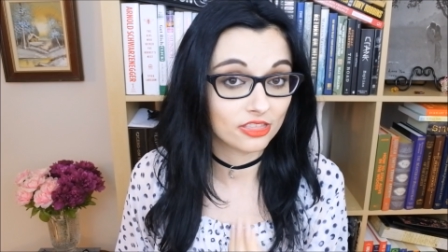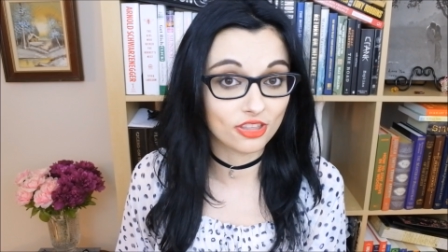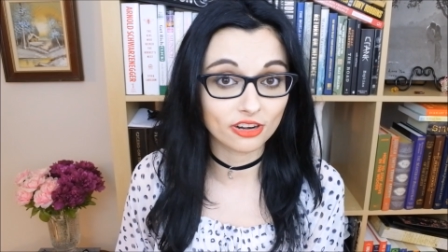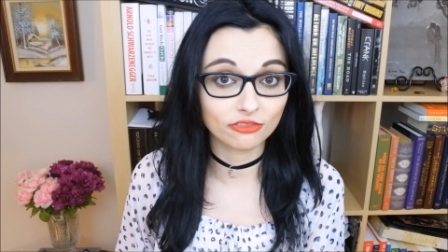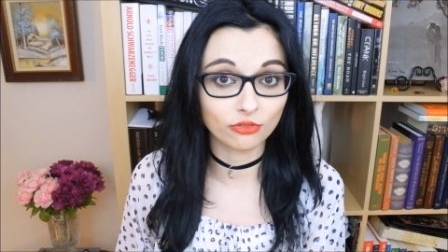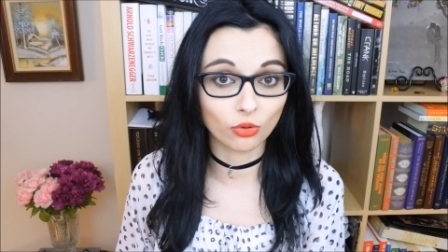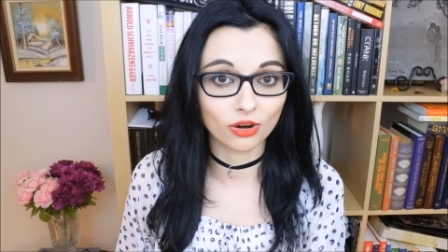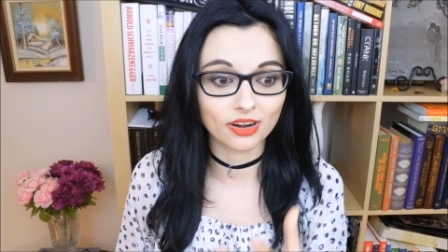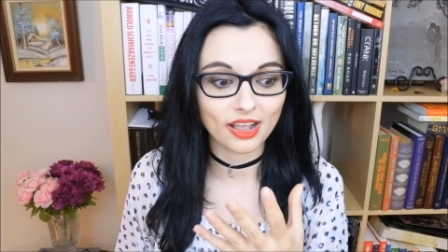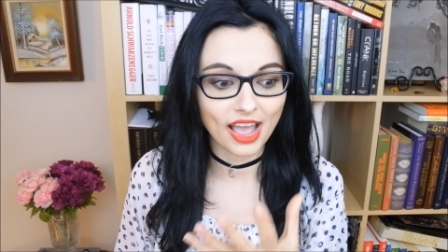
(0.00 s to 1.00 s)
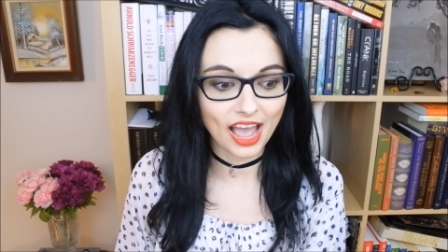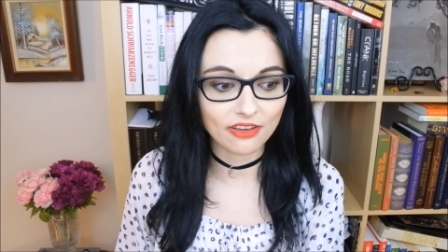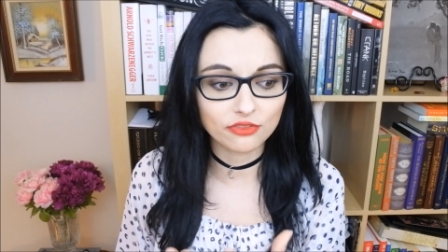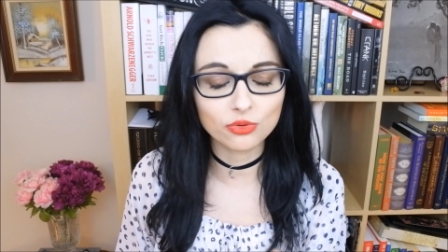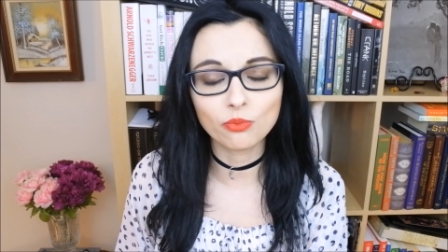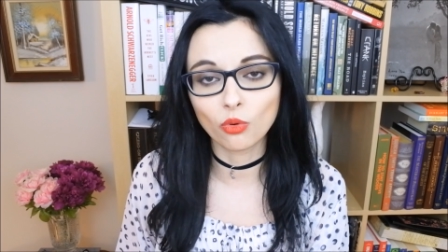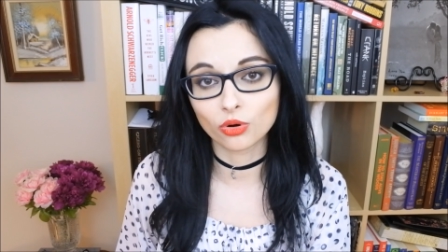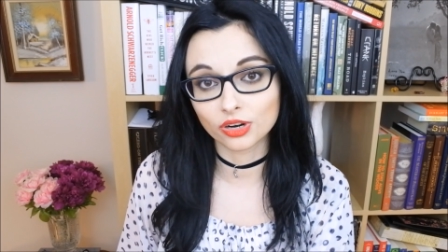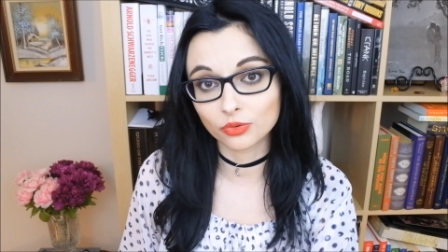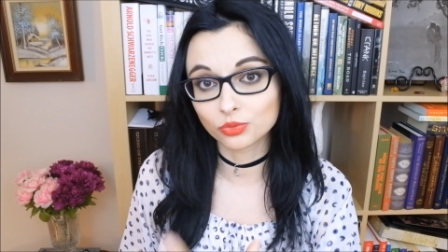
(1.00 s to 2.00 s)
therefore have you
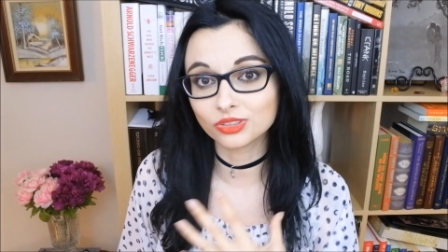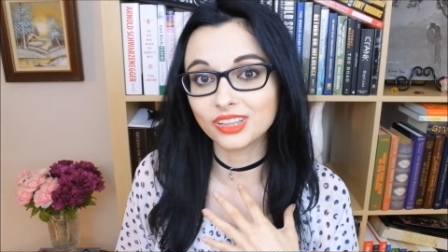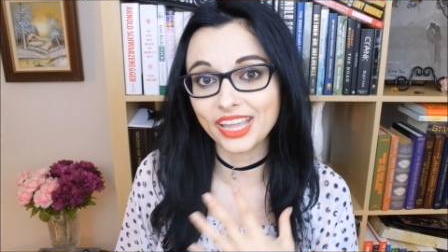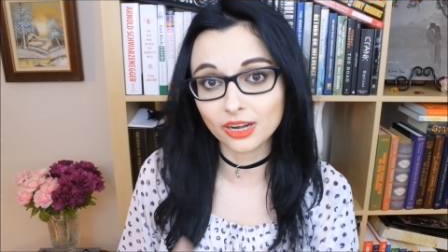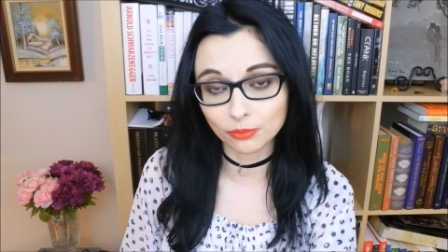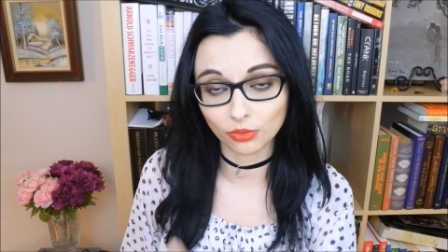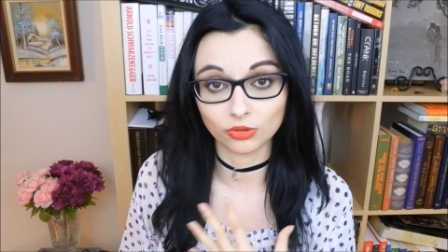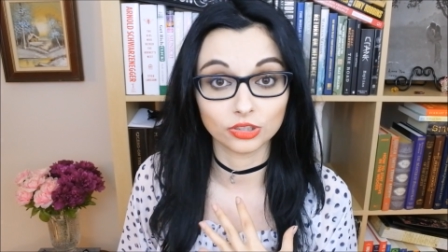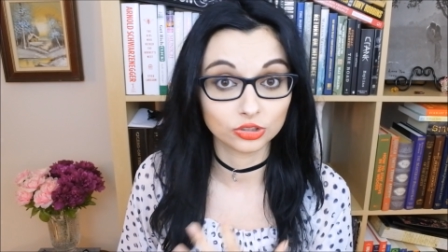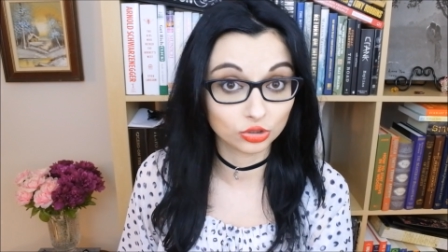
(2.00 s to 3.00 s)
more relatable